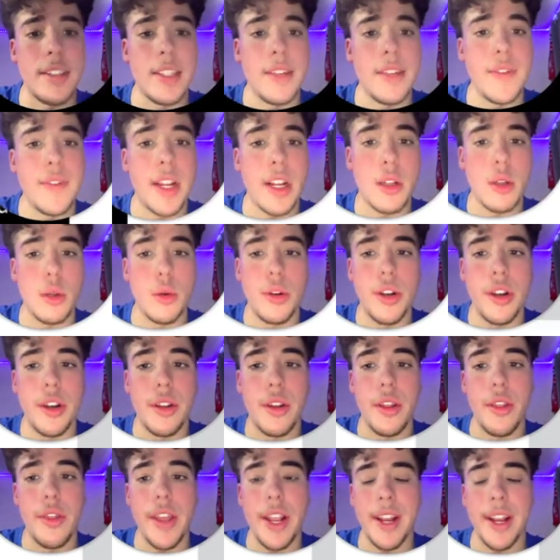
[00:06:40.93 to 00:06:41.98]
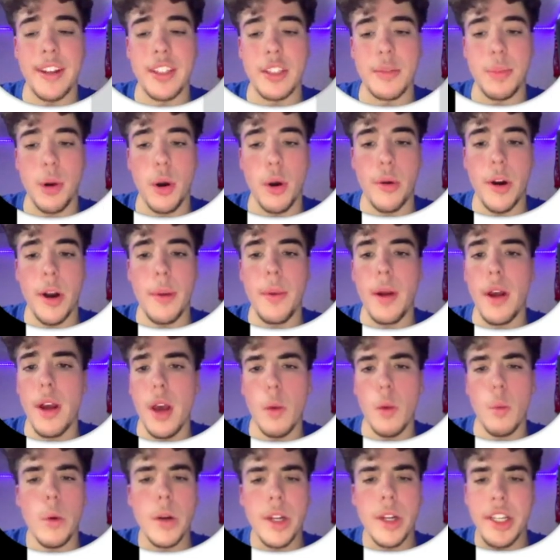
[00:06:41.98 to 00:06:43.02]
included the thing in this program
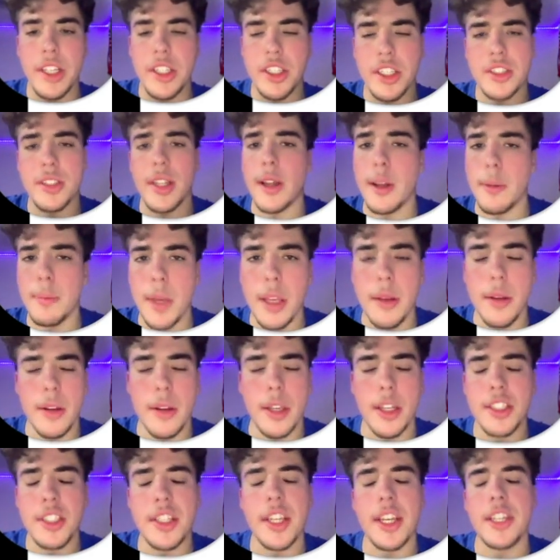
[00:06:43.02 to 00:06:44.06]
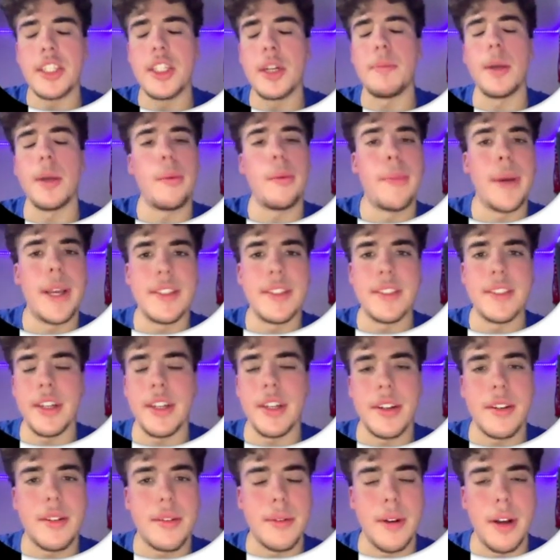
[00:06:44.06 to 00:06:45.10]
where he's just he's teaching people basic
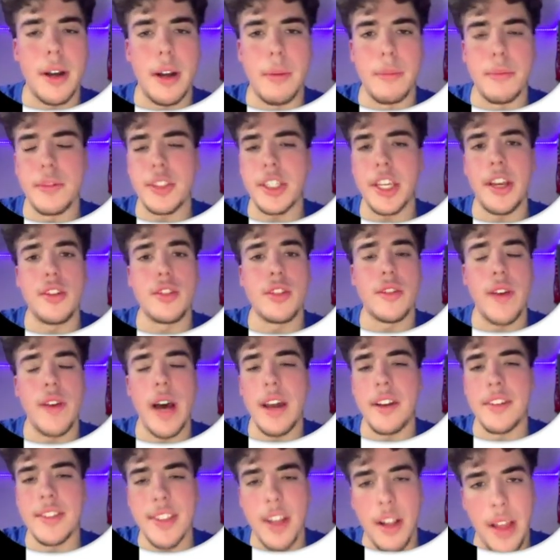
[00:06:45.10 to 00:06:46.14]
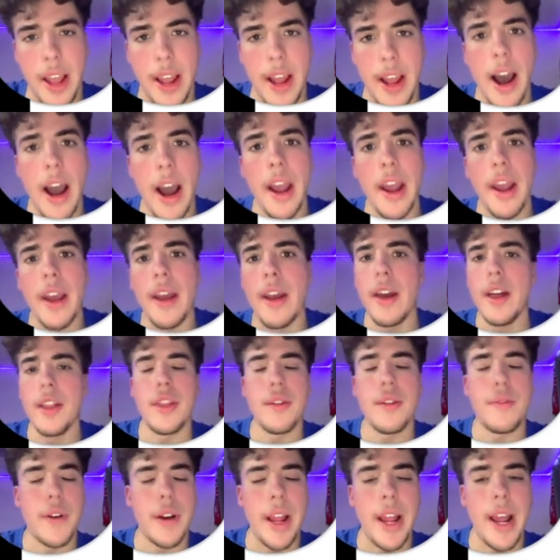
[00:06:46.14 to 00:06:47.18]
skills of how to sell AI,
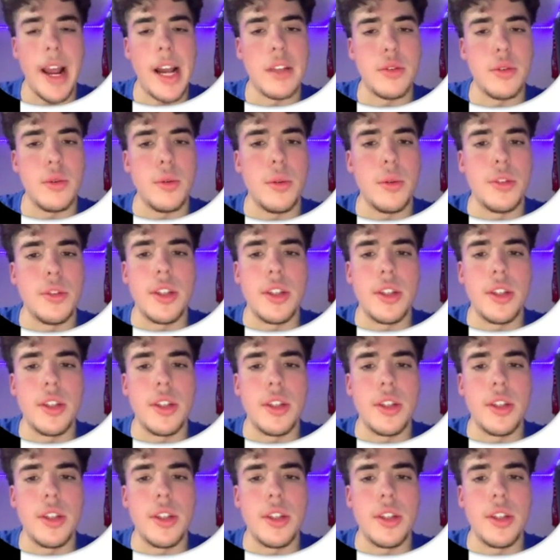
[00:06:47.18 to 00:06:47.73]
different AI tools